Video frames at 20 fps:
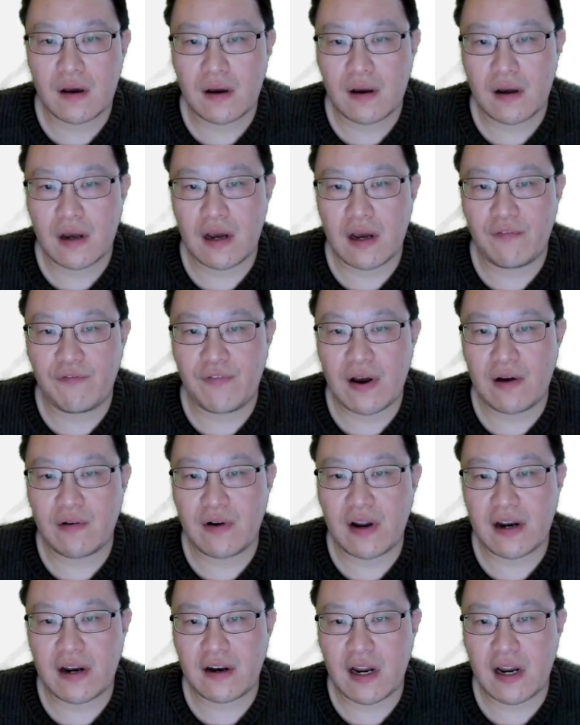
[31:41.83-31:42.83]
Have found
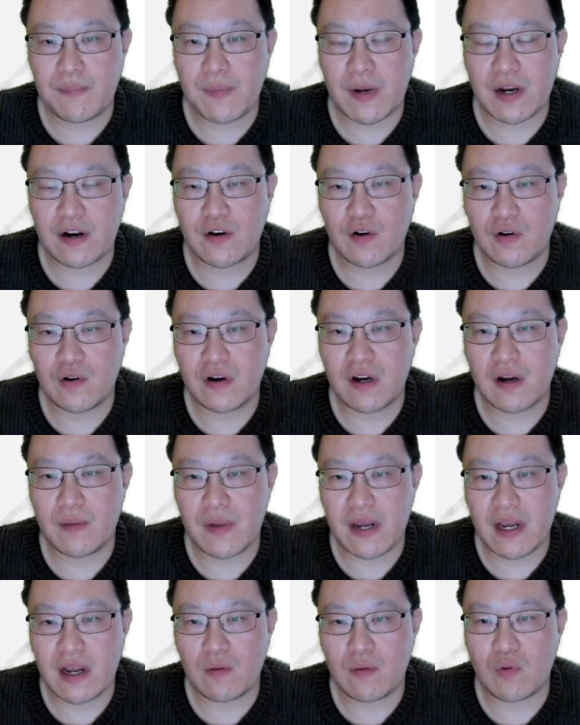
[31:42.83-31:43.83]
that typing certain
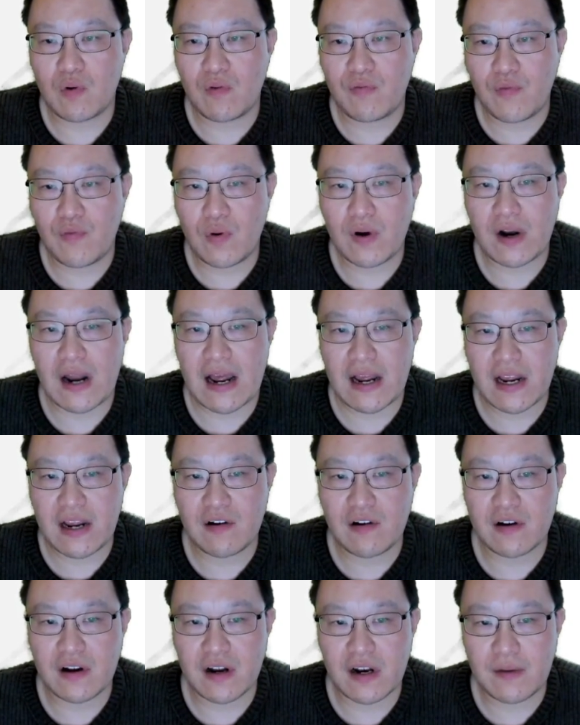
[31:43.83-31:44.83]
commands will force,
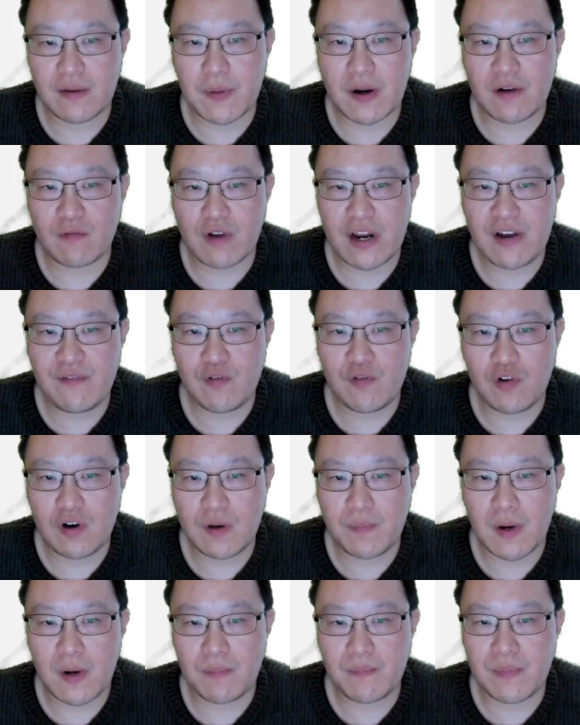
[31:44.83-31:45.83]
here it is, but Rainforest
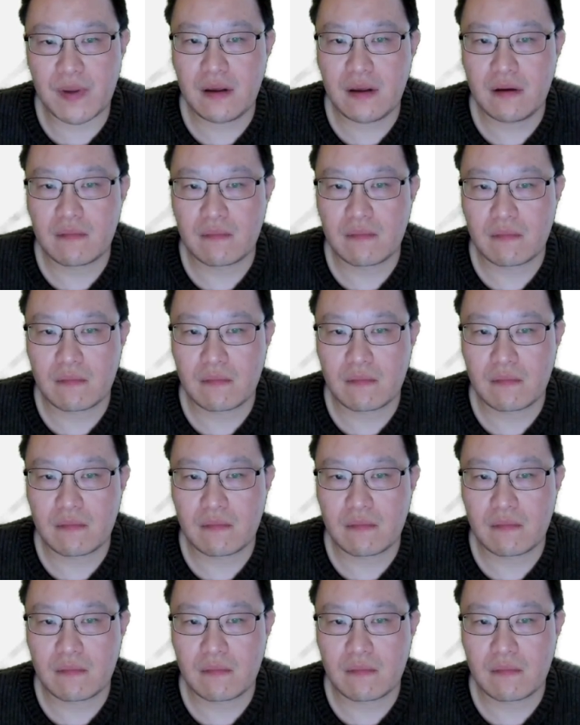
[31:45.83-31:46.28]
Puppy,